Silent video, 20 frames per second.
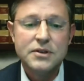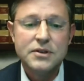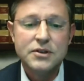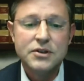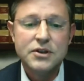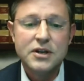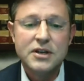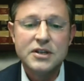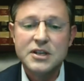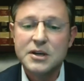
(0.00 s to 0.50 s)
to
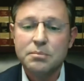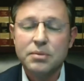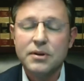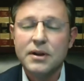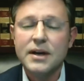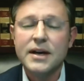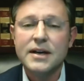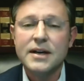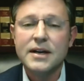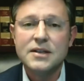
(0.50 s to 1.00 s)
judge
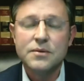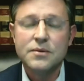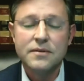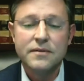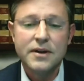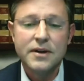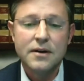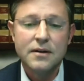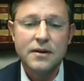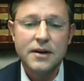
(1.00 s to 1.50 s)
compliance with the
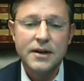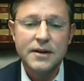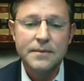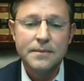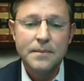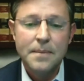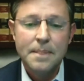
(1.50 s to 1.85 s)
VRA.